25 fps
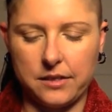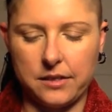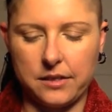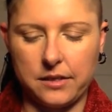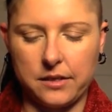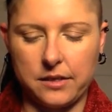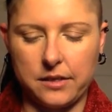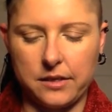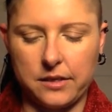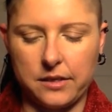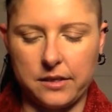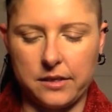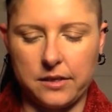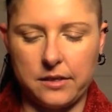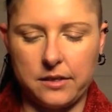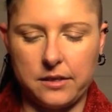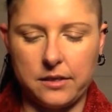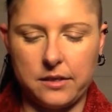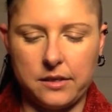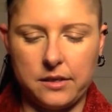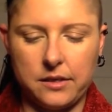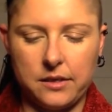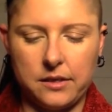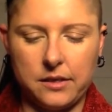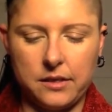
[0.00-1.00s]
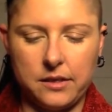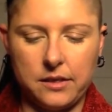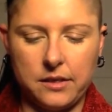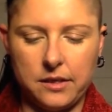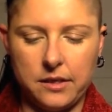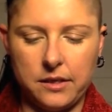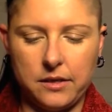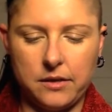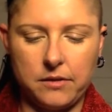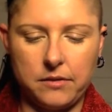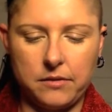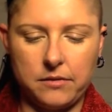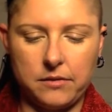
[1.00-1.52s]
alright. And then
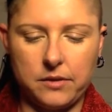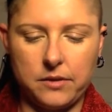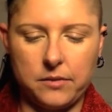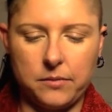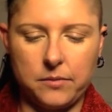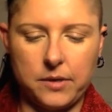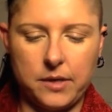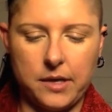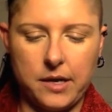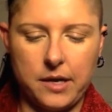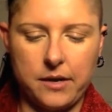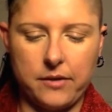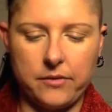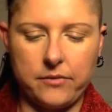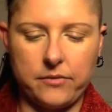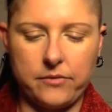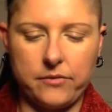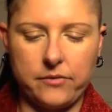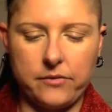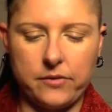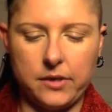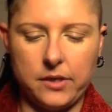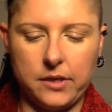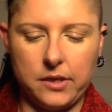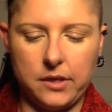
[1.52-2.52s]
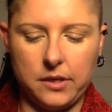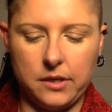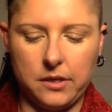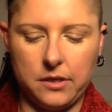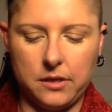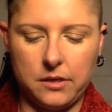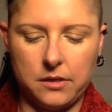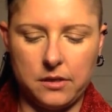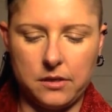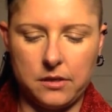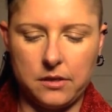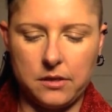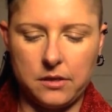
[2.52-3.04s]
I don't really want to have any